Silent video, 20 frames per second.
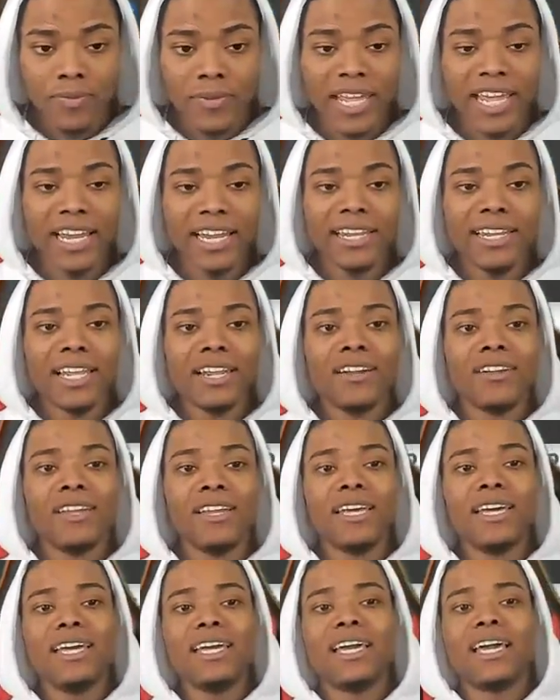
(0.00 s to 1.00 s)
And
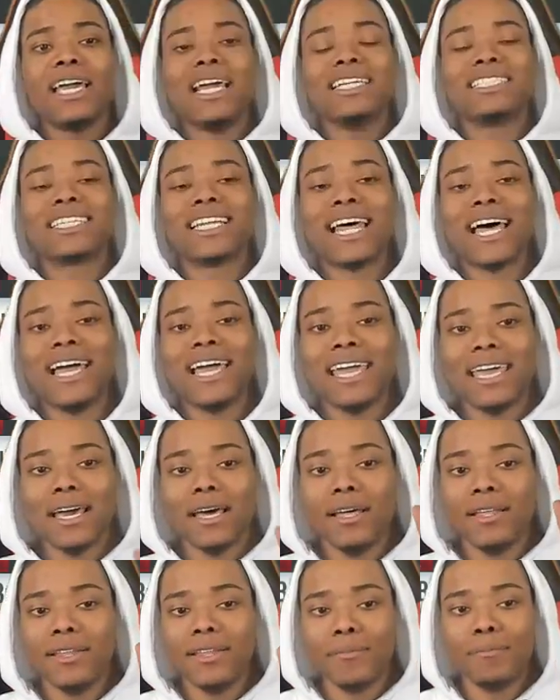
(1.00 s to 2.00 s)
literally, it's like
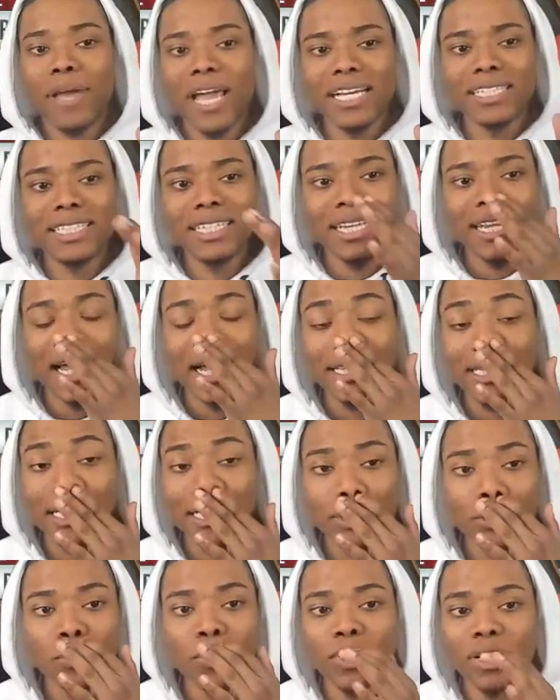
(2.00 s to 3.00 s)
basically I
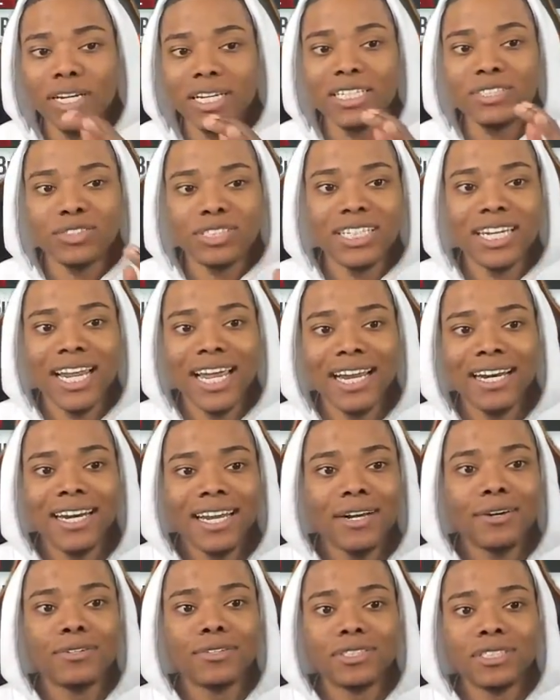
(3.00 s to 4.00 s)
think New Orleans was in like
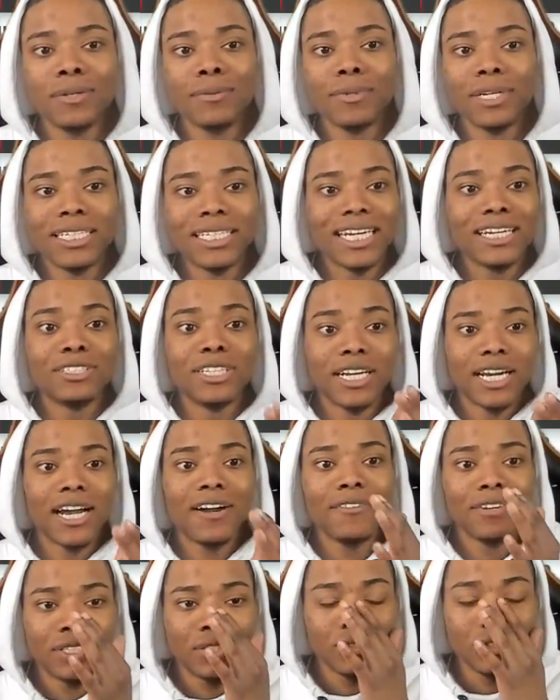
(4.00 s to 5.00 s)
nickel or something because they was in
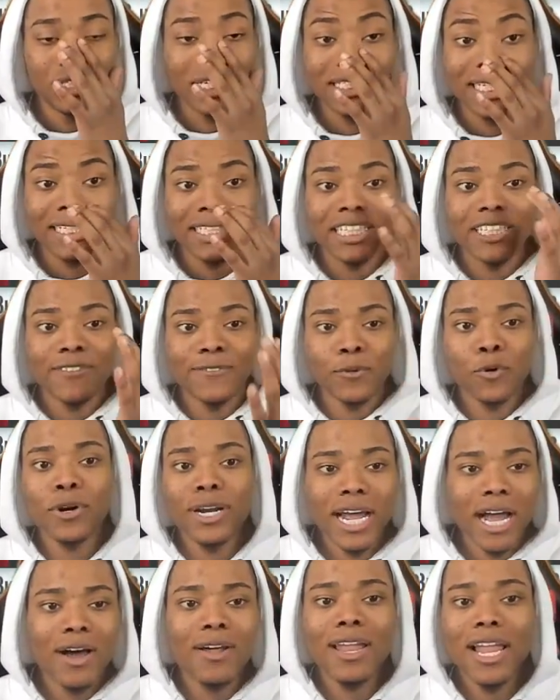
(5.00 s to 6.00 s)
cover two, just like this four
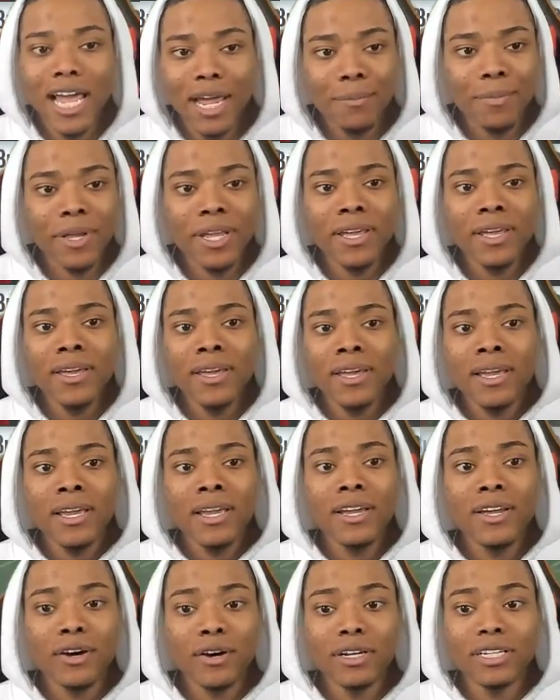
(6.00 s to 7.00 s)
down lineman.
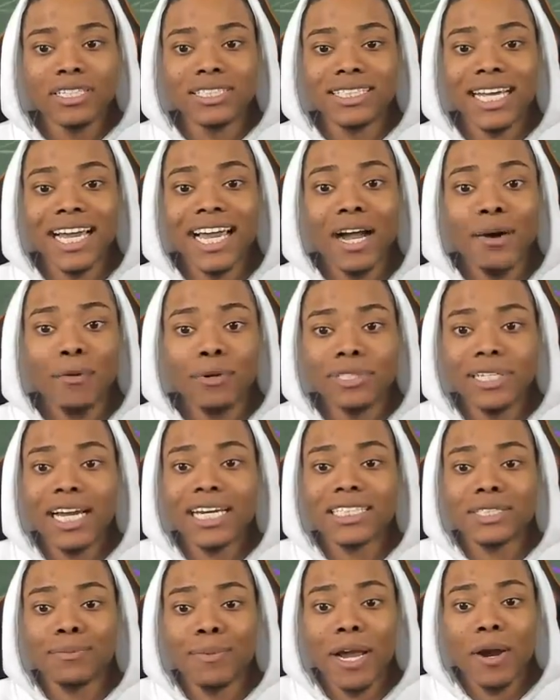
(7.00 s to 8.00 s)
You know, exactly how well they
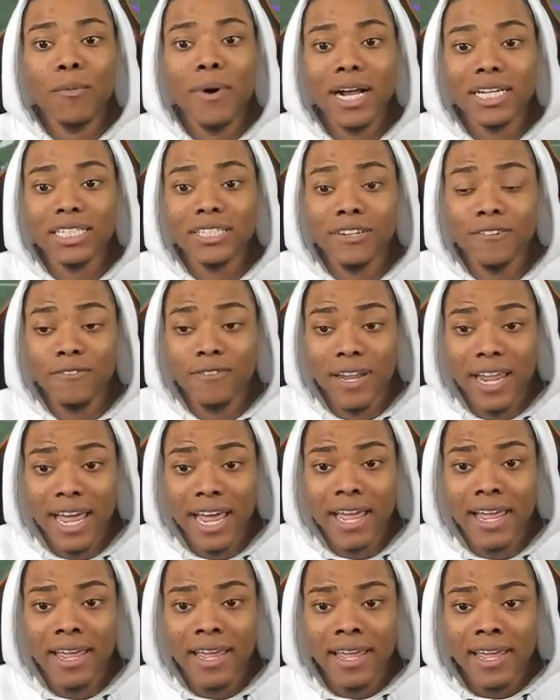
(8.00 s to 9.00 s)
had somebody watching a
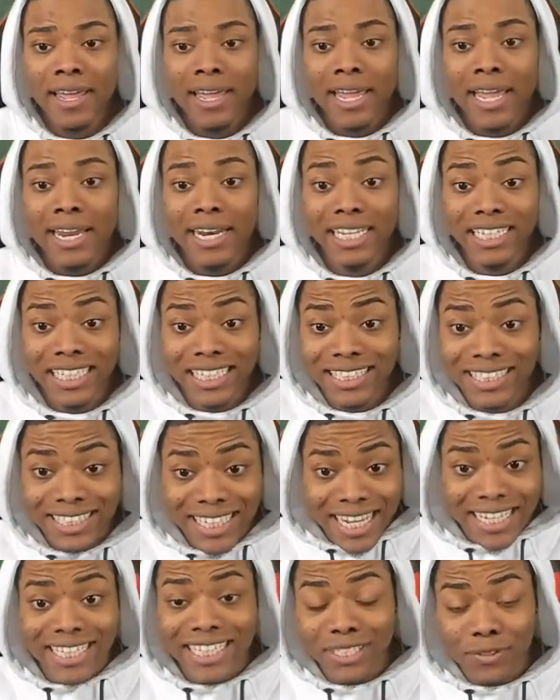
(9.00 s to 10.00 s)
flat. This
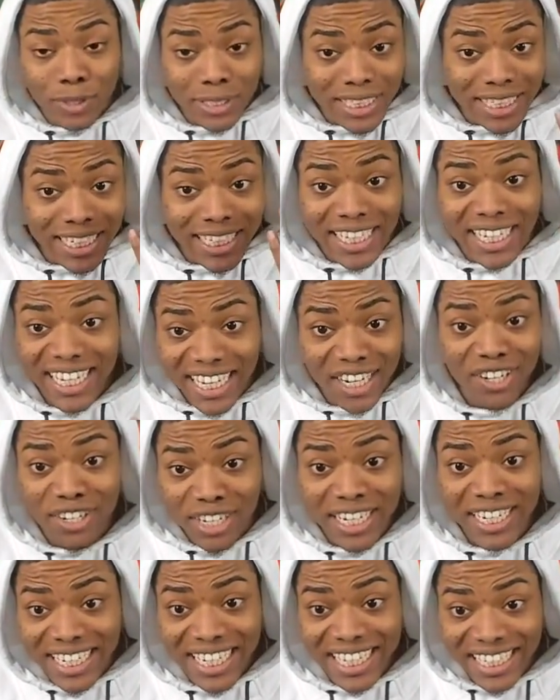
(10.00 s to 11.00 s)
exact this was the,
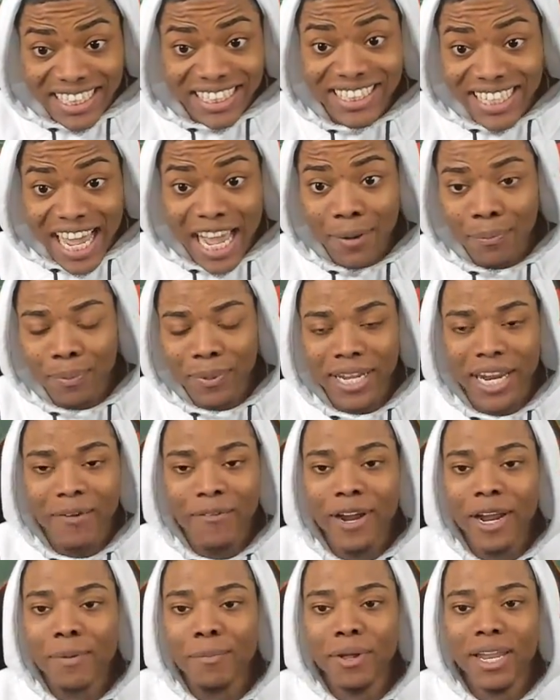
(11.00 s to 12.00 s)
literally the exact play they
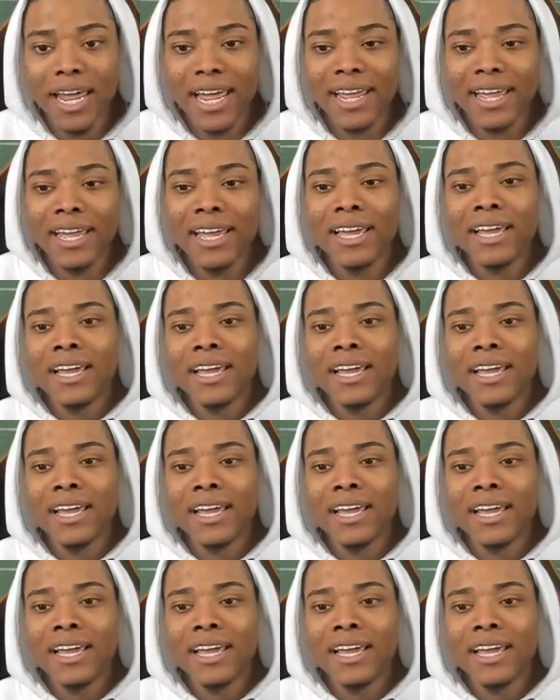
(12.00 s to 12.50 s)
ran, but like